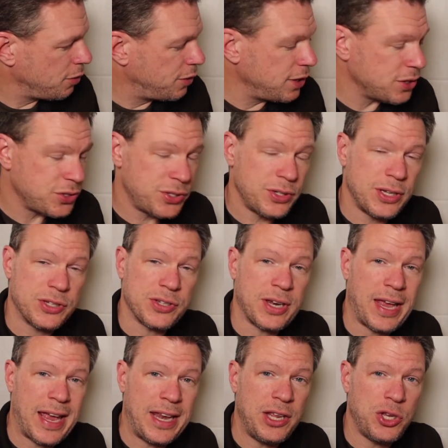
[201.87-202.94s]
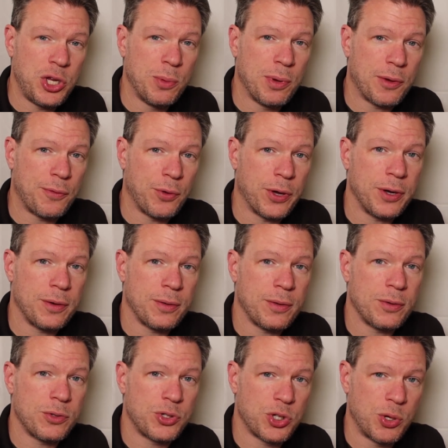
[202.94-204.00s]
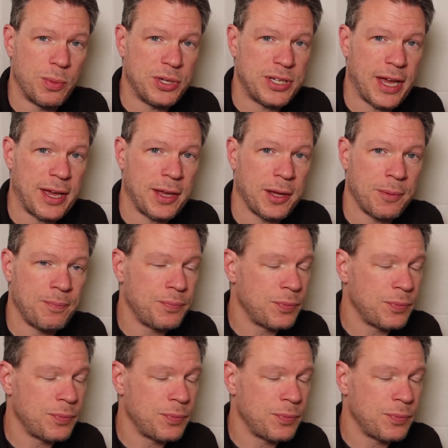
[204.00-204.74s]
This is an 80 cubic foot scuba tank,